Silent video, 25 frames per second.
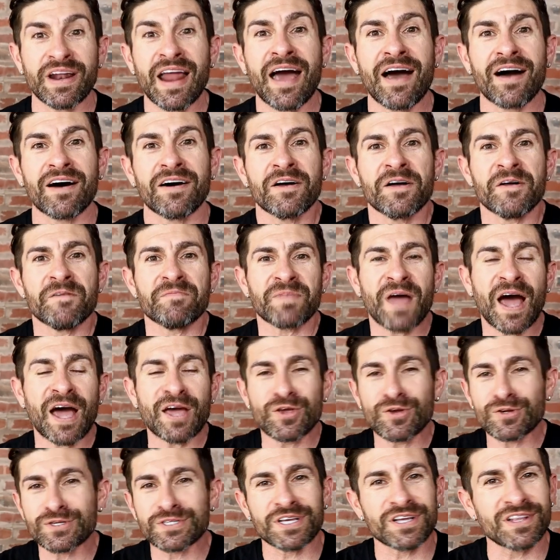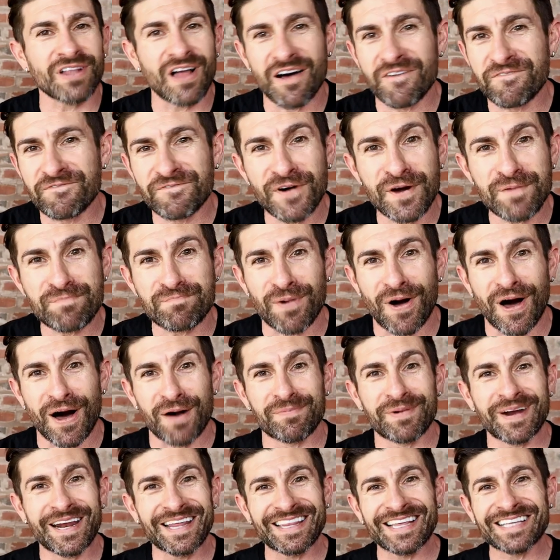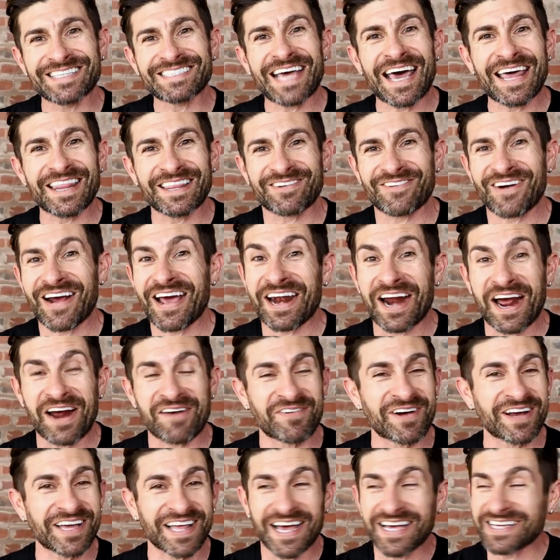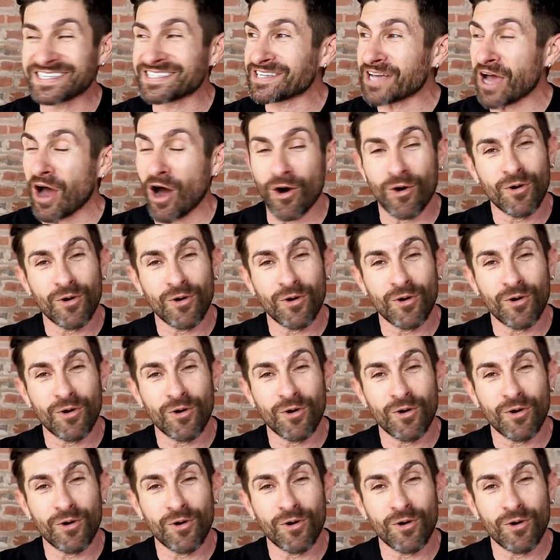Now, I used to love football, but in the 10th grade, I realized,